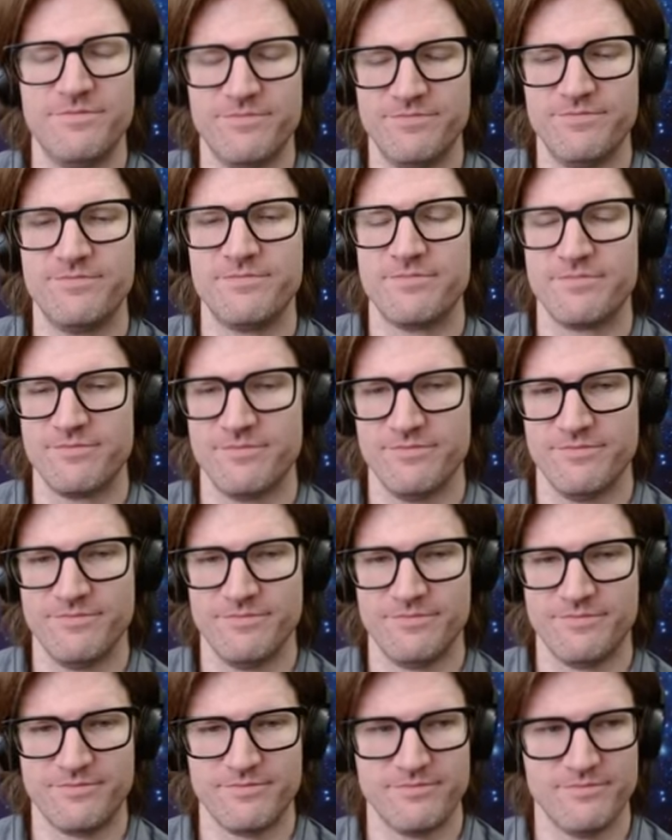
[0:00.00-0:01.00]

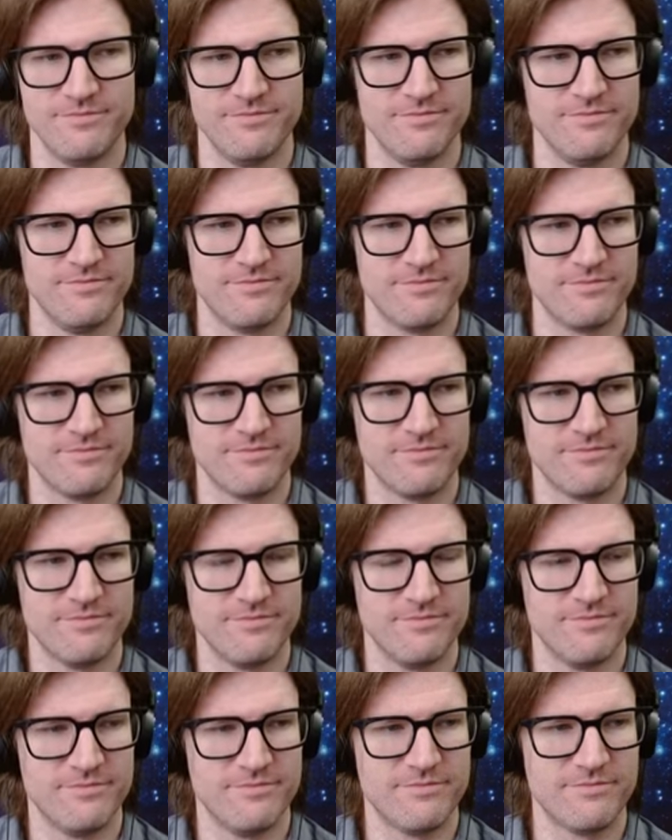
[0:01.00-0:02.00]

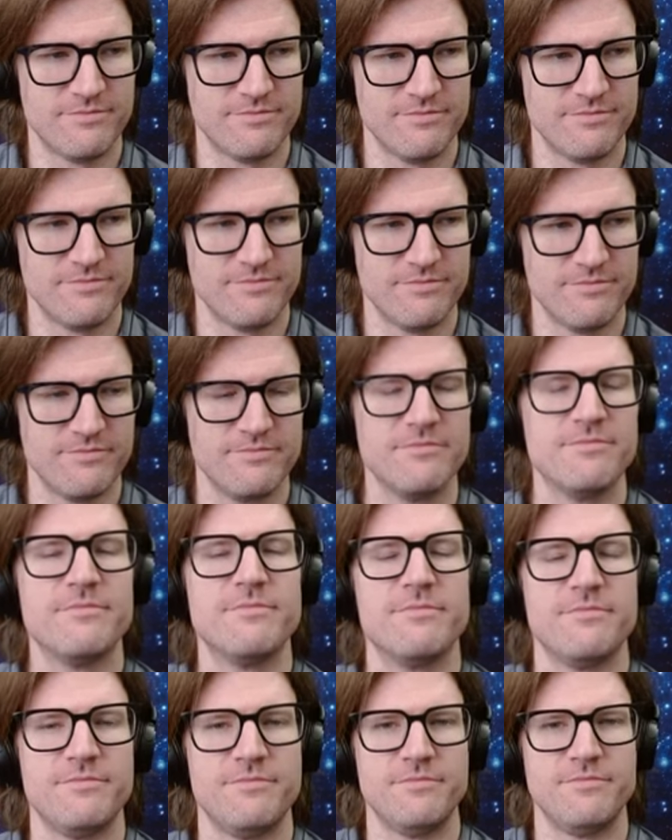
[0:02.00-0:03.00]

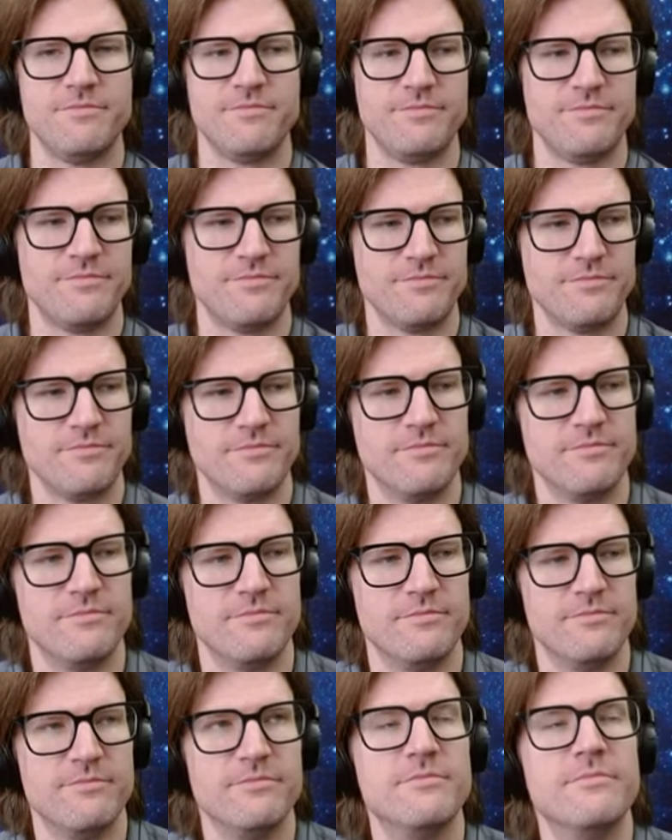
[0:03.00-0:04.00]

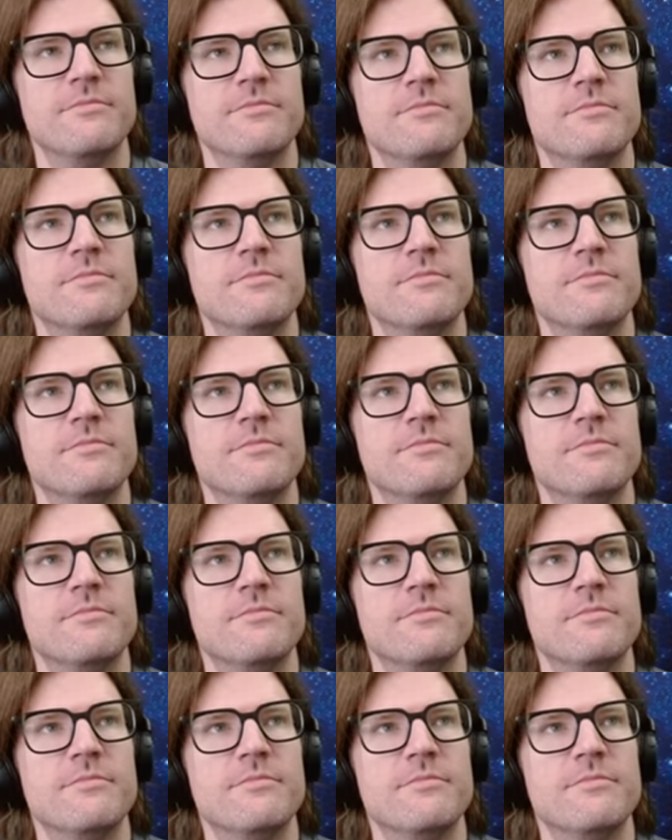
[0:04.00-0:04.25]
The person shown says nothing.